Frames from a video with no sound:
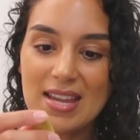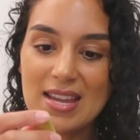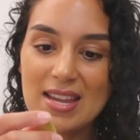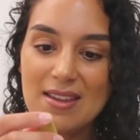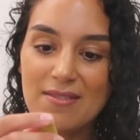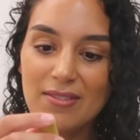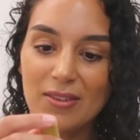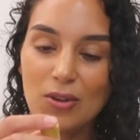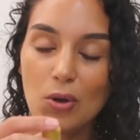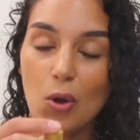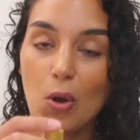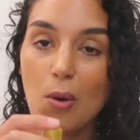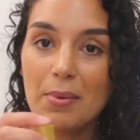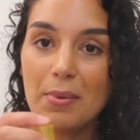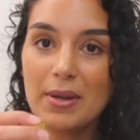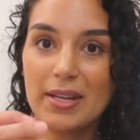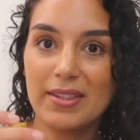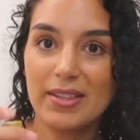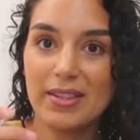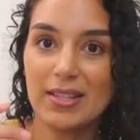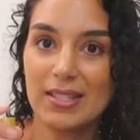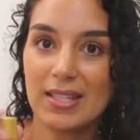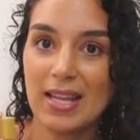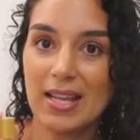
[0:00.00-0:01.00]
even
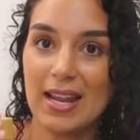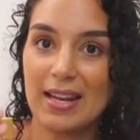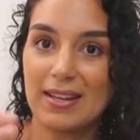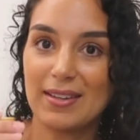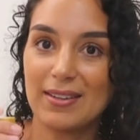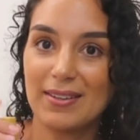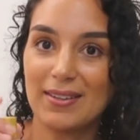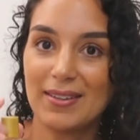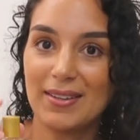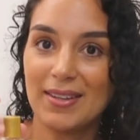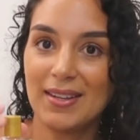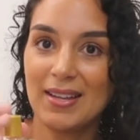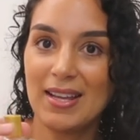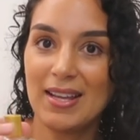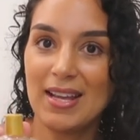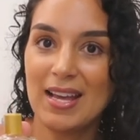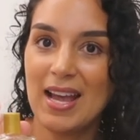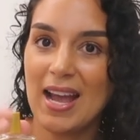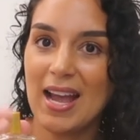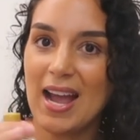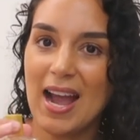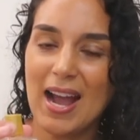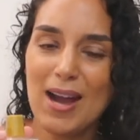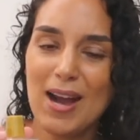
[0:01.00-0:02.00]
copied the scent.
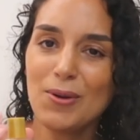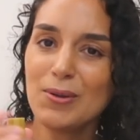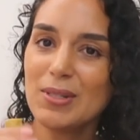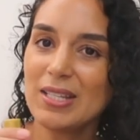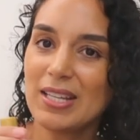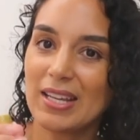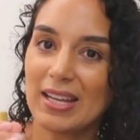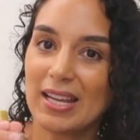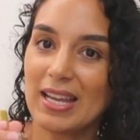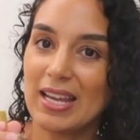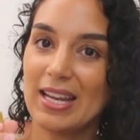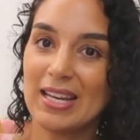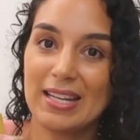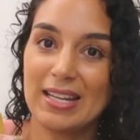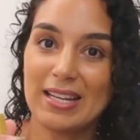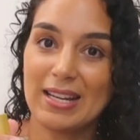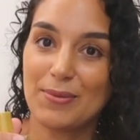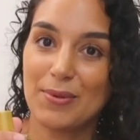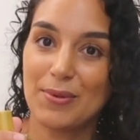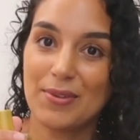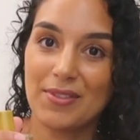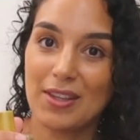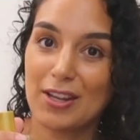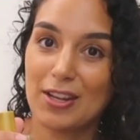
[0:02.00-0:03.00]
Aldi are killing
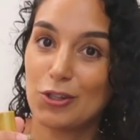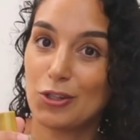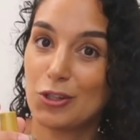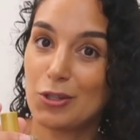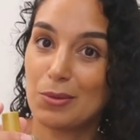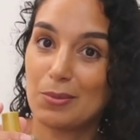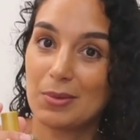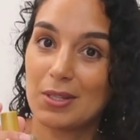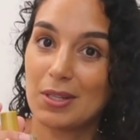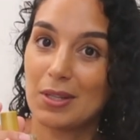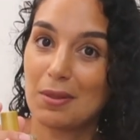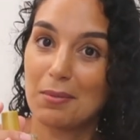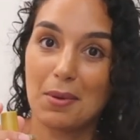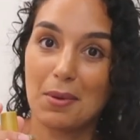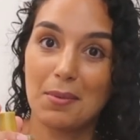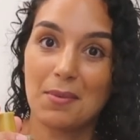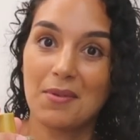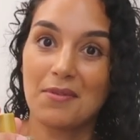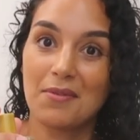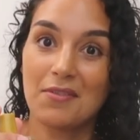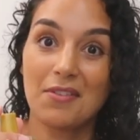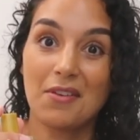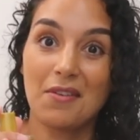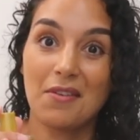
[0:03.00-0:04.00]
it with their dupes at the
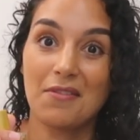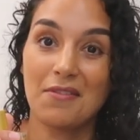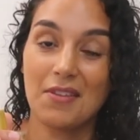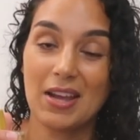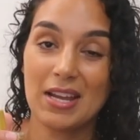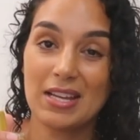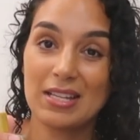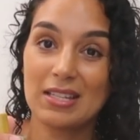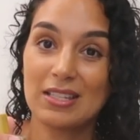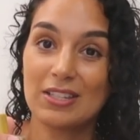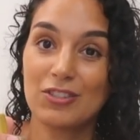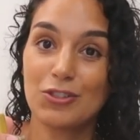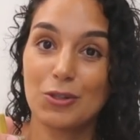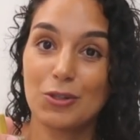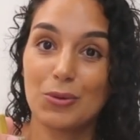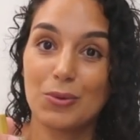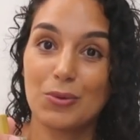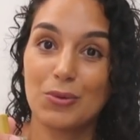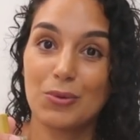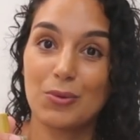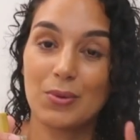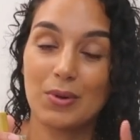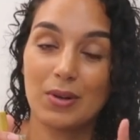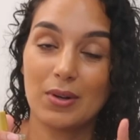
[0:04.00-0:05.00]
moment for
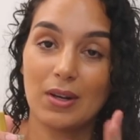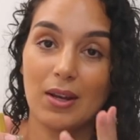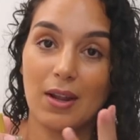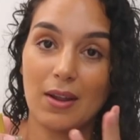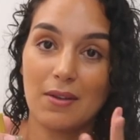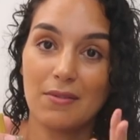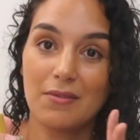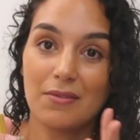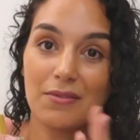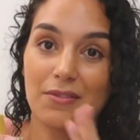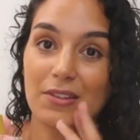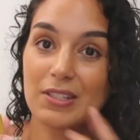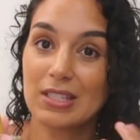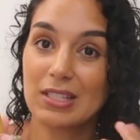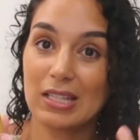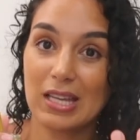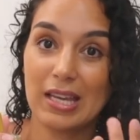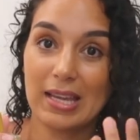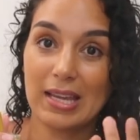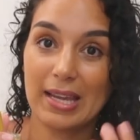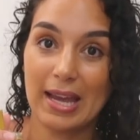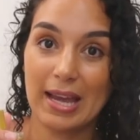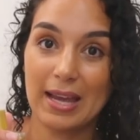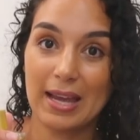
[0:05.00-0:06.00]
facial, like for
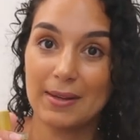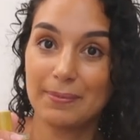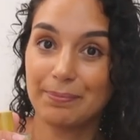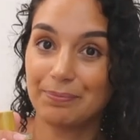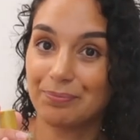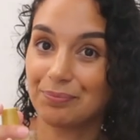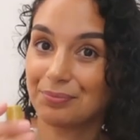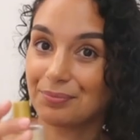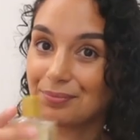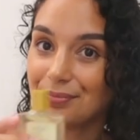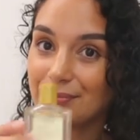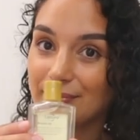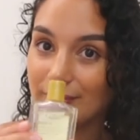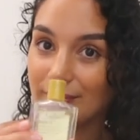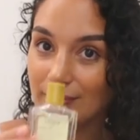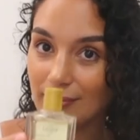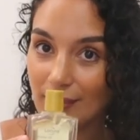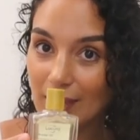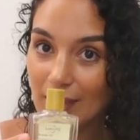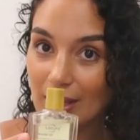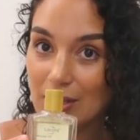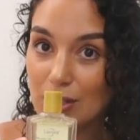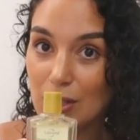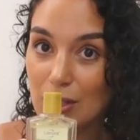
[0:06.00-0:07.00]
skincare.
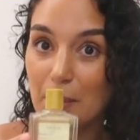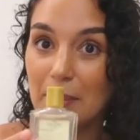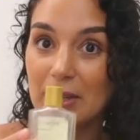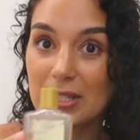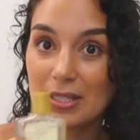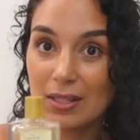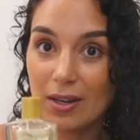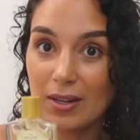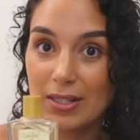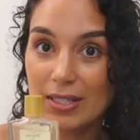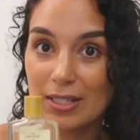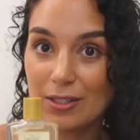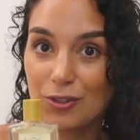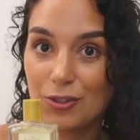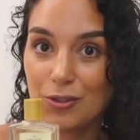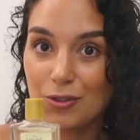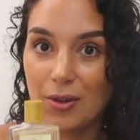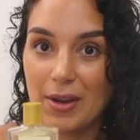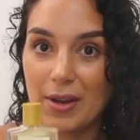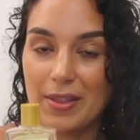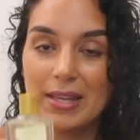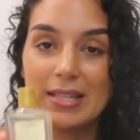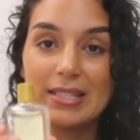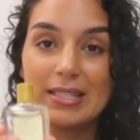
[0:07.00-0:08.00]
So I'm excited to
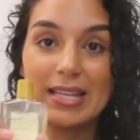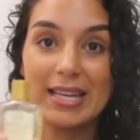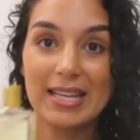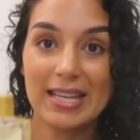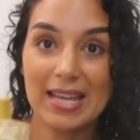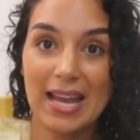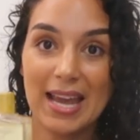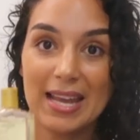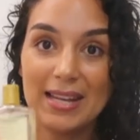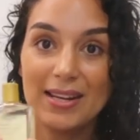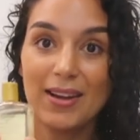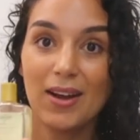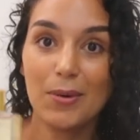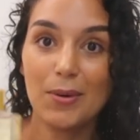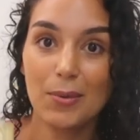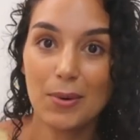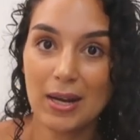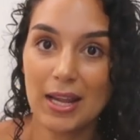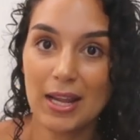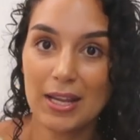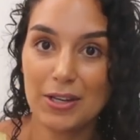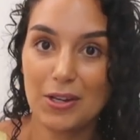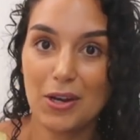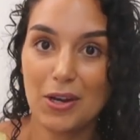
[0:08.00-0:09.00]
try this. Again, I will
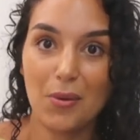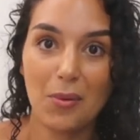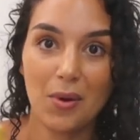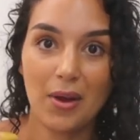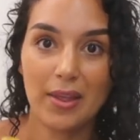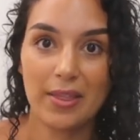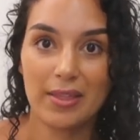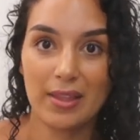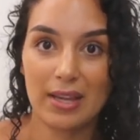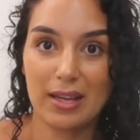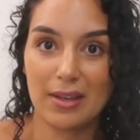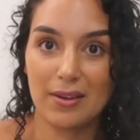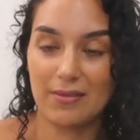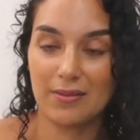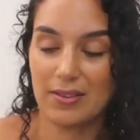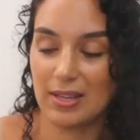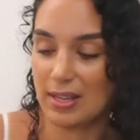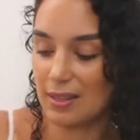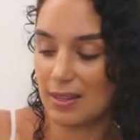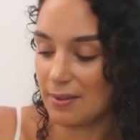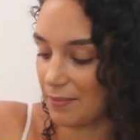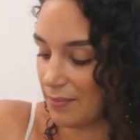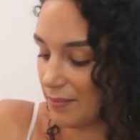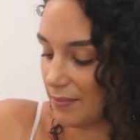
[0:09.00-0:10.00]
let you know what I think of
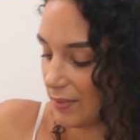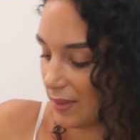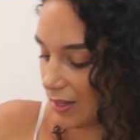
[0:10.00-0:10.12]
it.